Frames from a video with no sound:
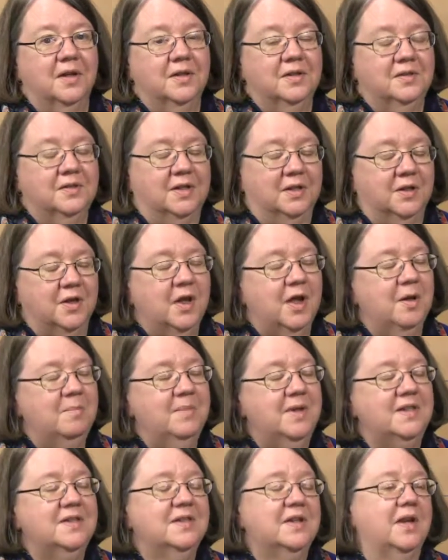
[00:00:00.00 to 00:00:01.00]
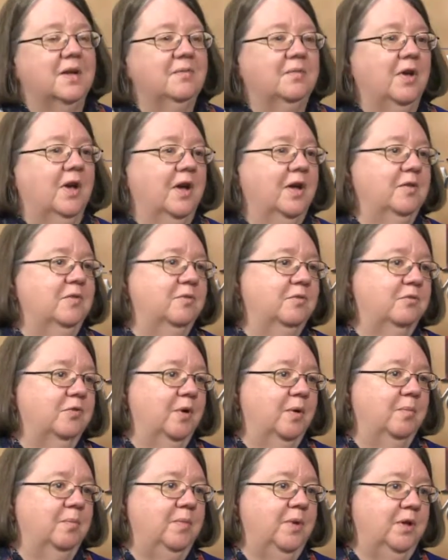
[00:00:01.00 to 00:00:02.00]
The comments I've gotten
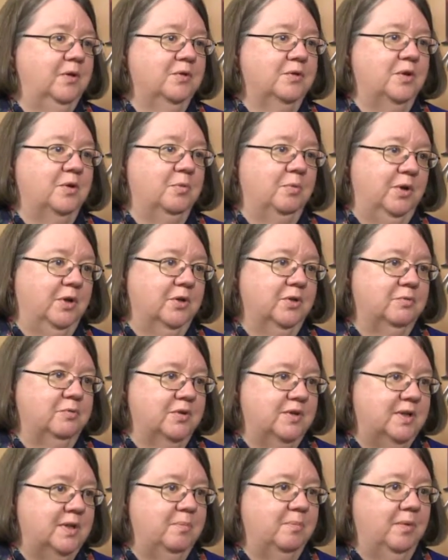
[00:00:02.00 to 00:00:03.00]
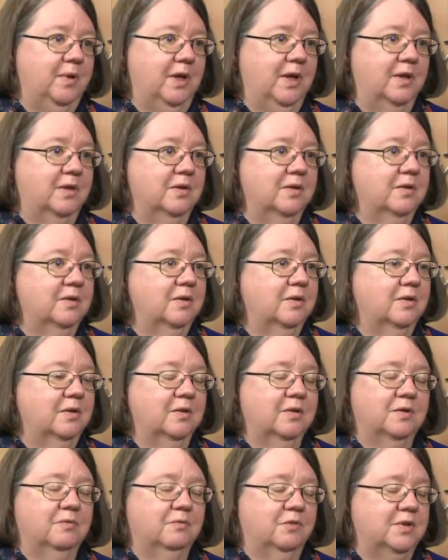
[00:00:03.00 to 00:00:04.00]
from Meals on Wheels recipients,
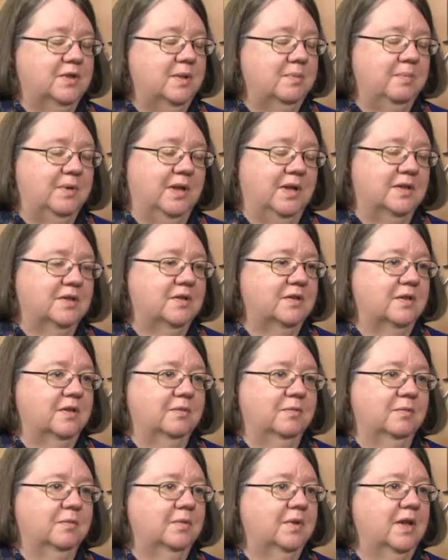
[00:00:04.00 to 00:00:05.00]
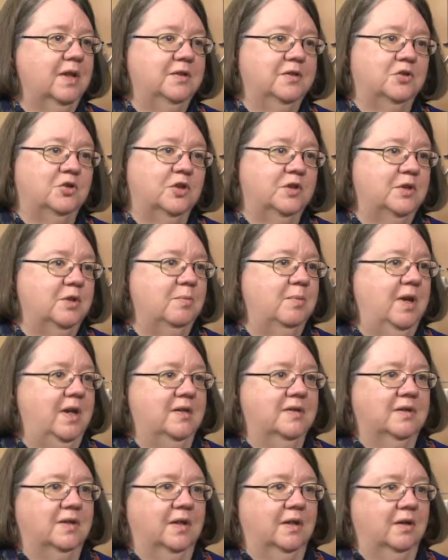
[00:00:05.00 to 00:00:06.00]
it's just
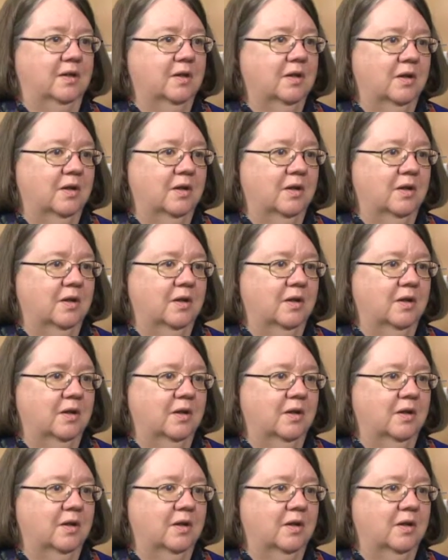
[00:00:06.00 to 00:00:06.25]
amazing.